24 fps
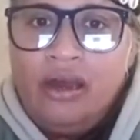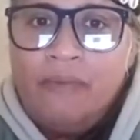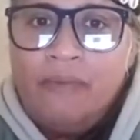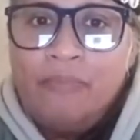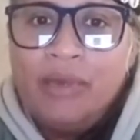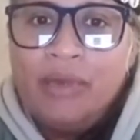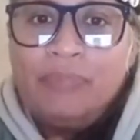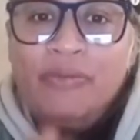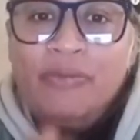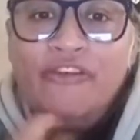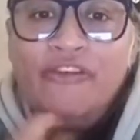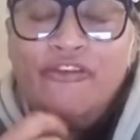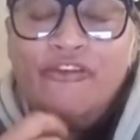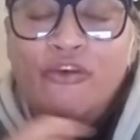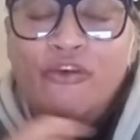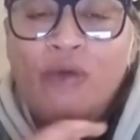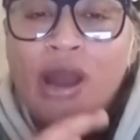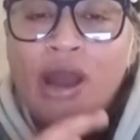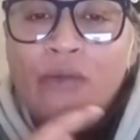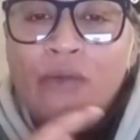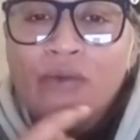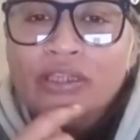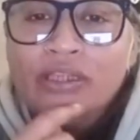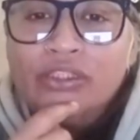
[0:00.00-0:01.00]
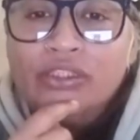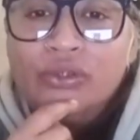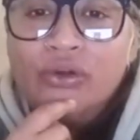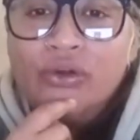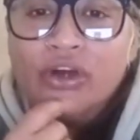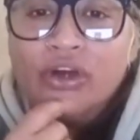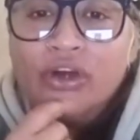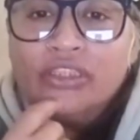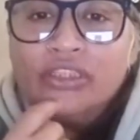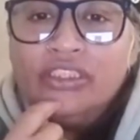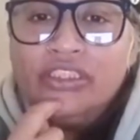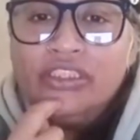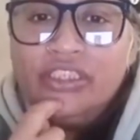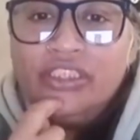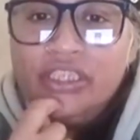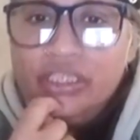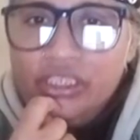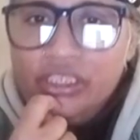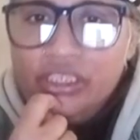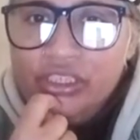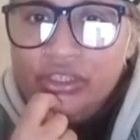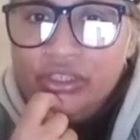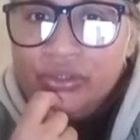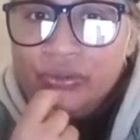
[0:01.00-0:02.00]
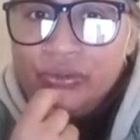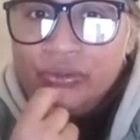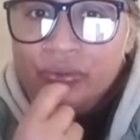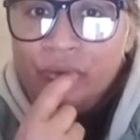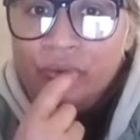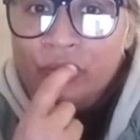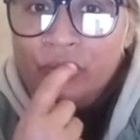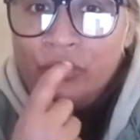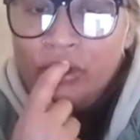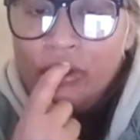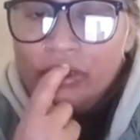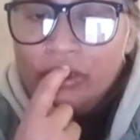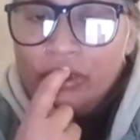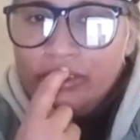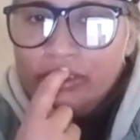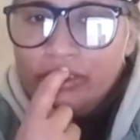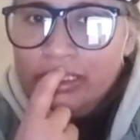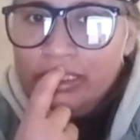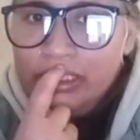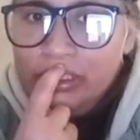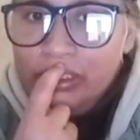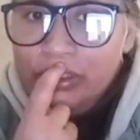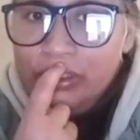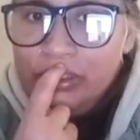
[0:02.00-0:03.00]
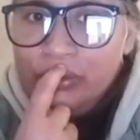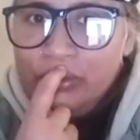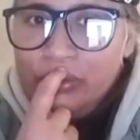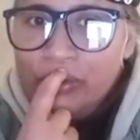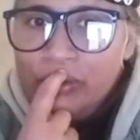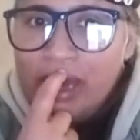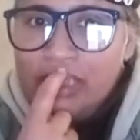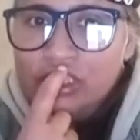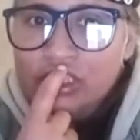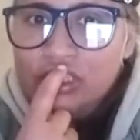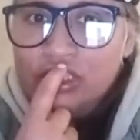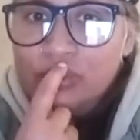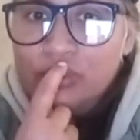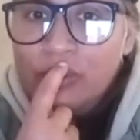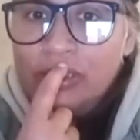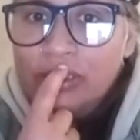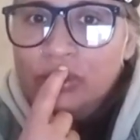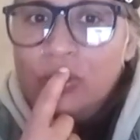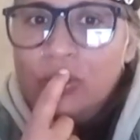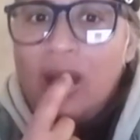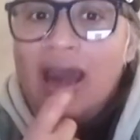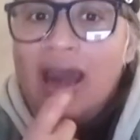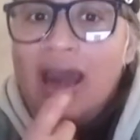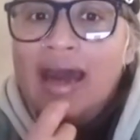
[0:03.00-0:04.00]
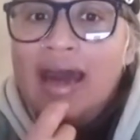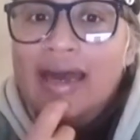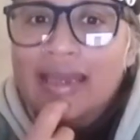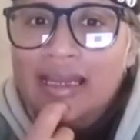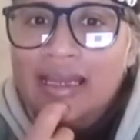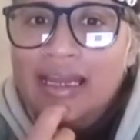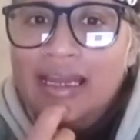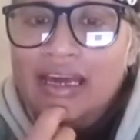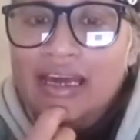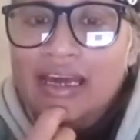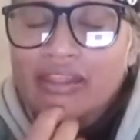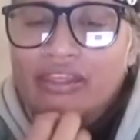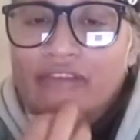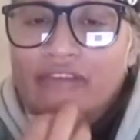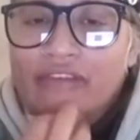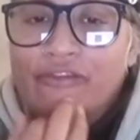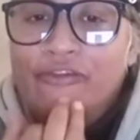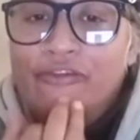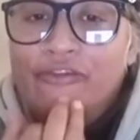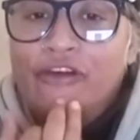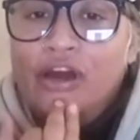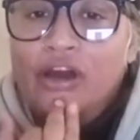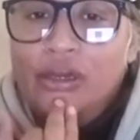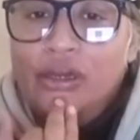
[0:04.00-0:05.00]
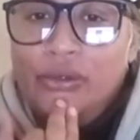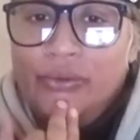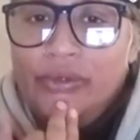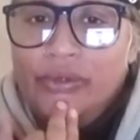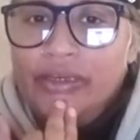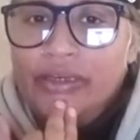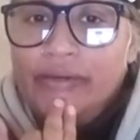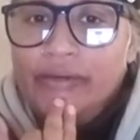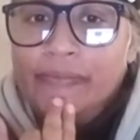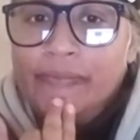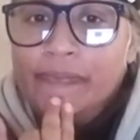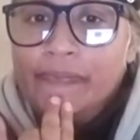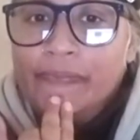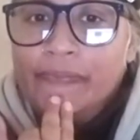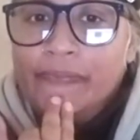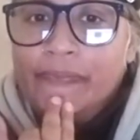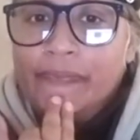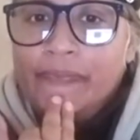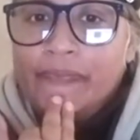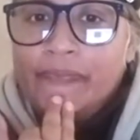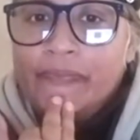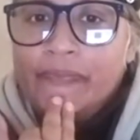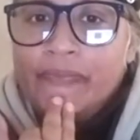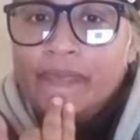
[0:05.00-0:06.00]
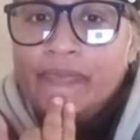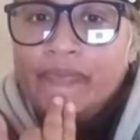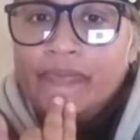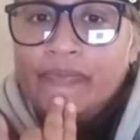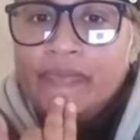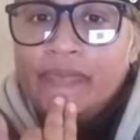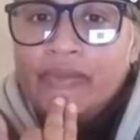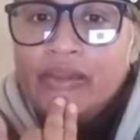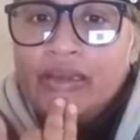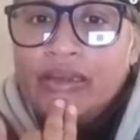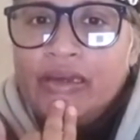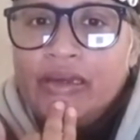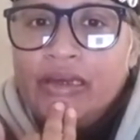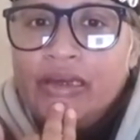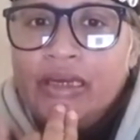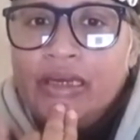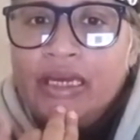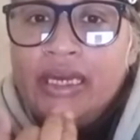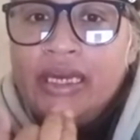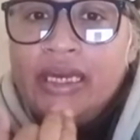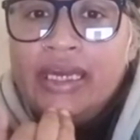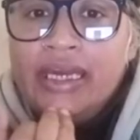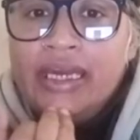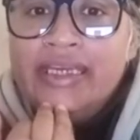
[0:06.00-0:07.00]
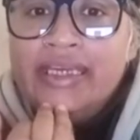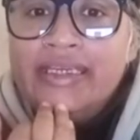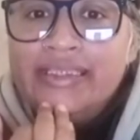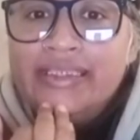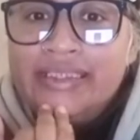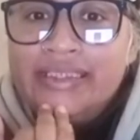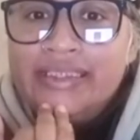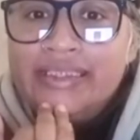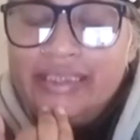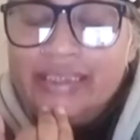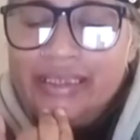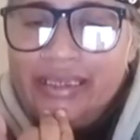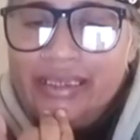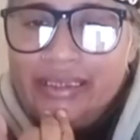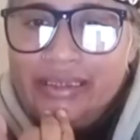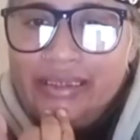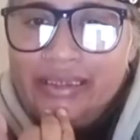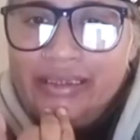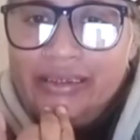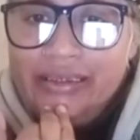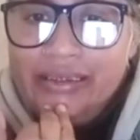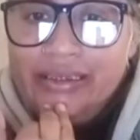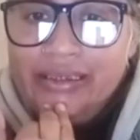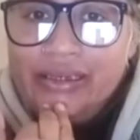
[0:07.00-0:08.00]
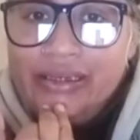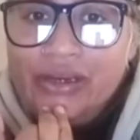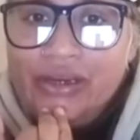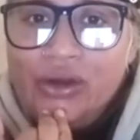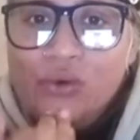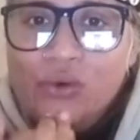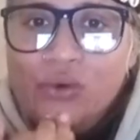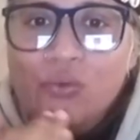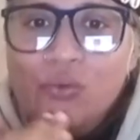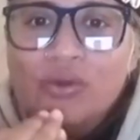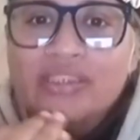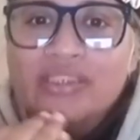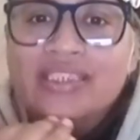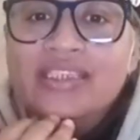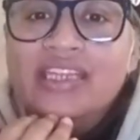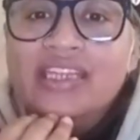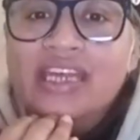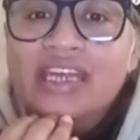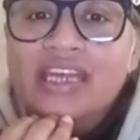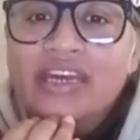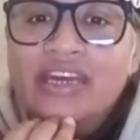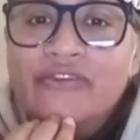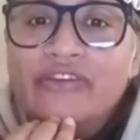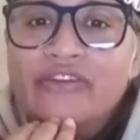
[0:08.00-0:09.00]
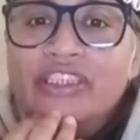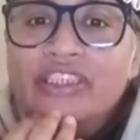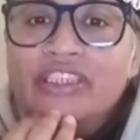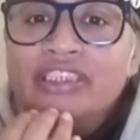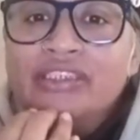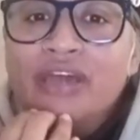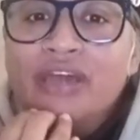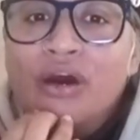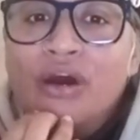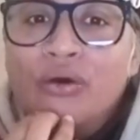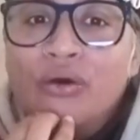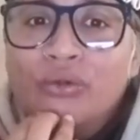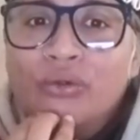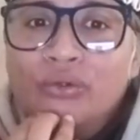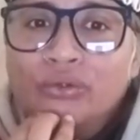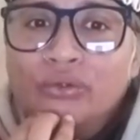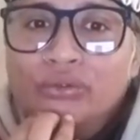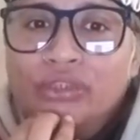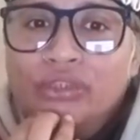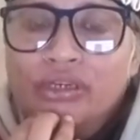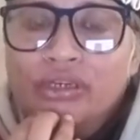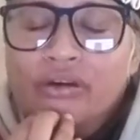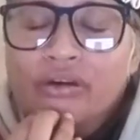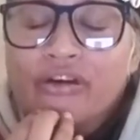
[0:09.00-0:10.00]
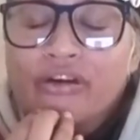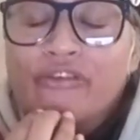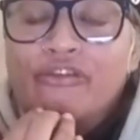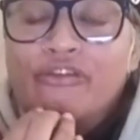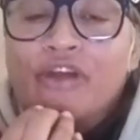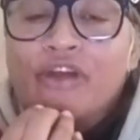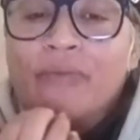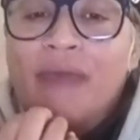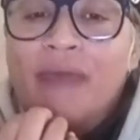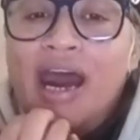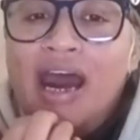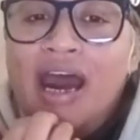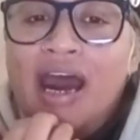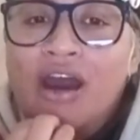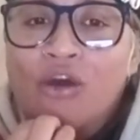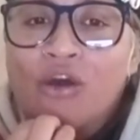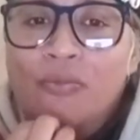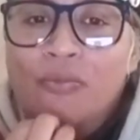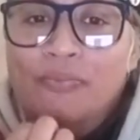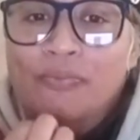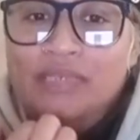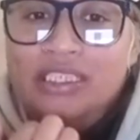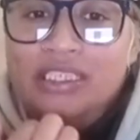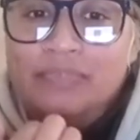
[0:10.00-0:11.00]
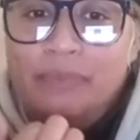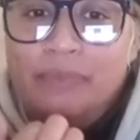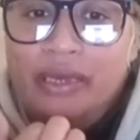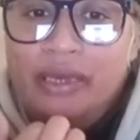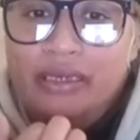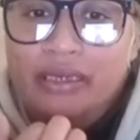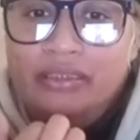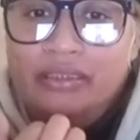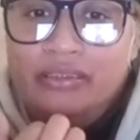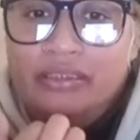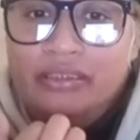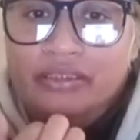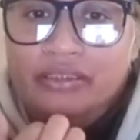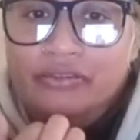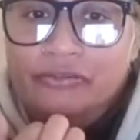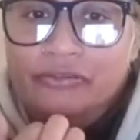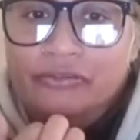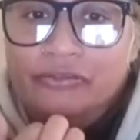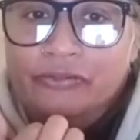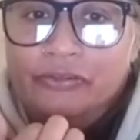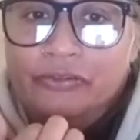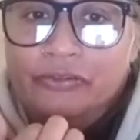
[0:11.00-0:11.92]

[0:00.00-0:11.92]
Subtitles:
But before I want to continue, I just want to highlight the following. History was never told from our perspective.